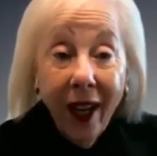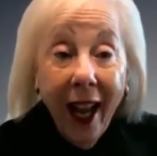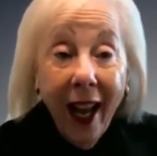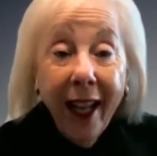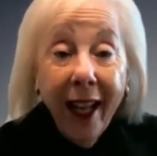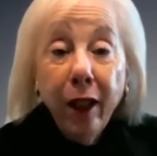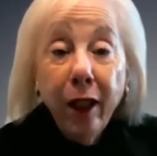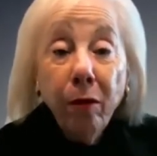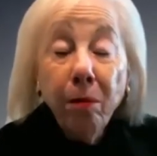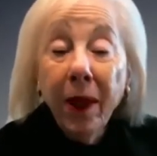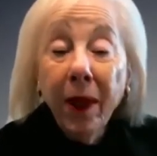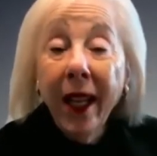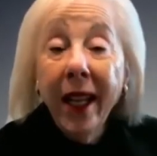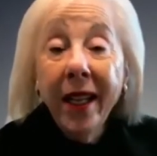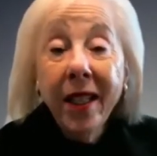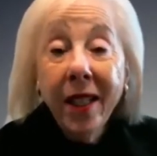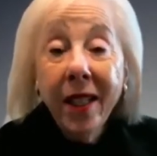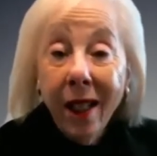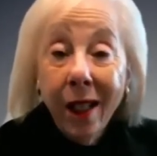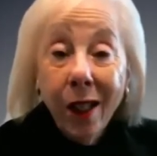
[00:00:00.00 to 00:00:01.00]
and in
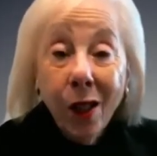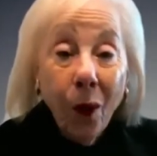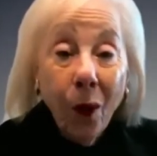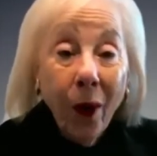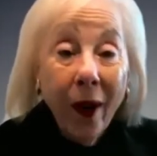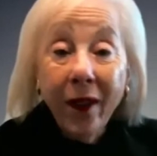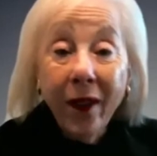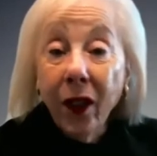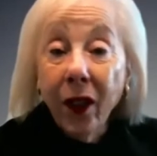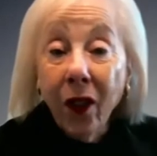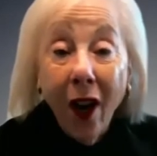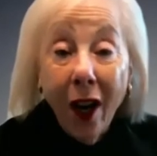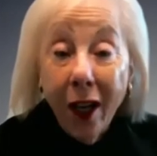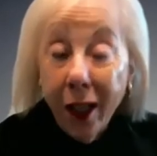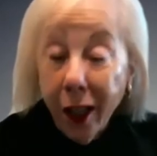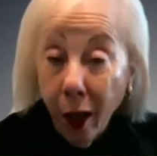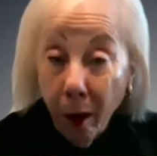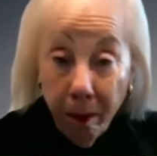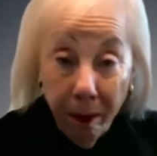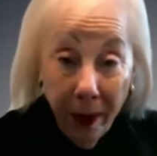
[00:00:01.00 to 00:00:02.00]
places where there
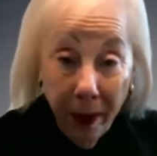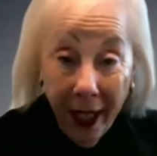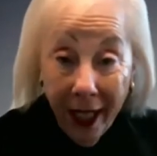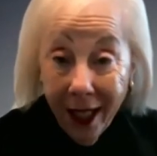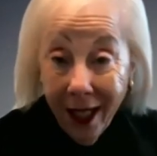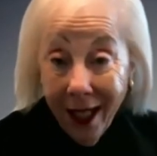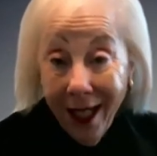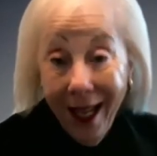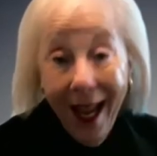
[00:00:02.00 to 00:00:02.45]
aren't a big